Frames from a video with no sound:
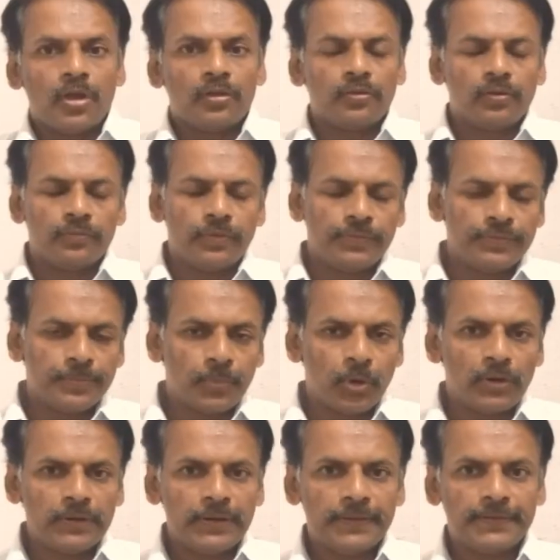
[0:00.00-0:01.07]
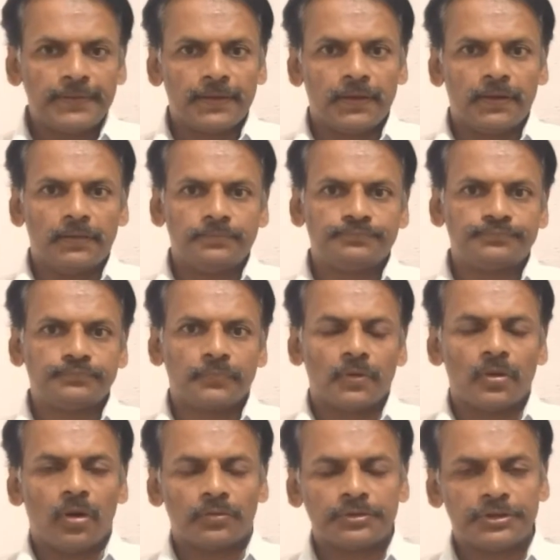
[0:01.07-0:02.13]
So fifth point is
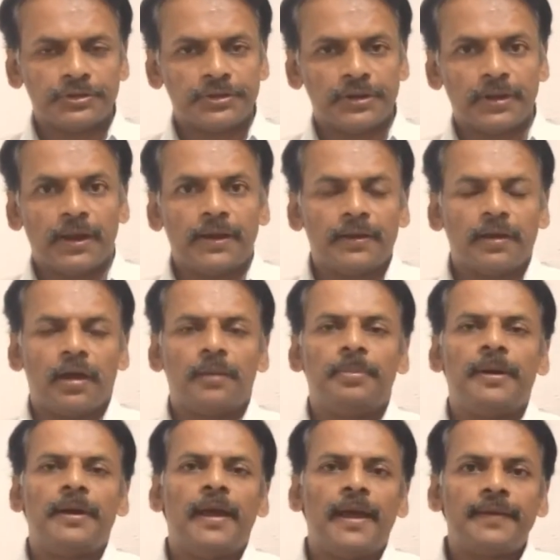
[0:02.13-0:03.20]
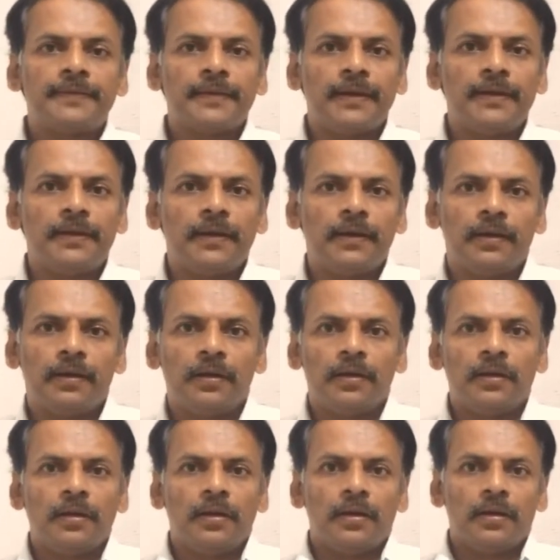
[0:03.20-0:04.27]
oxygen and carbon dioxide
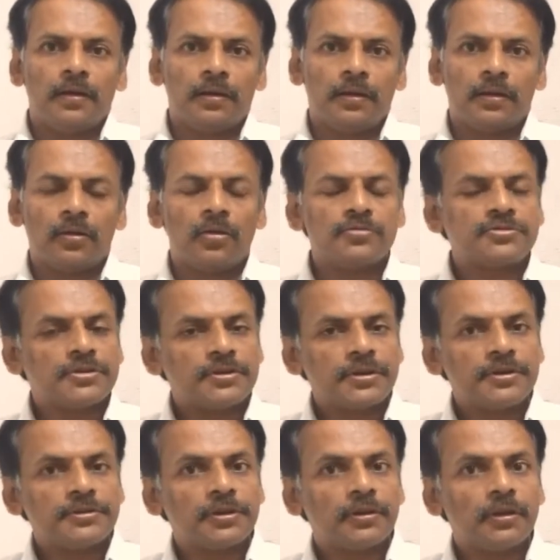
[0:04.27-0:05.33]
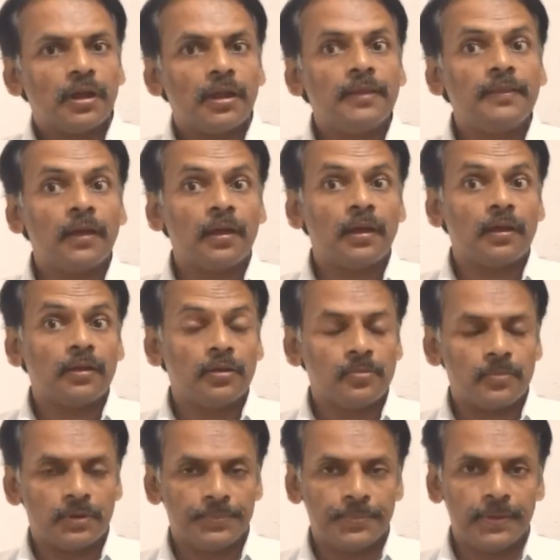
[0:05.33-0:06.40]
concentration in the human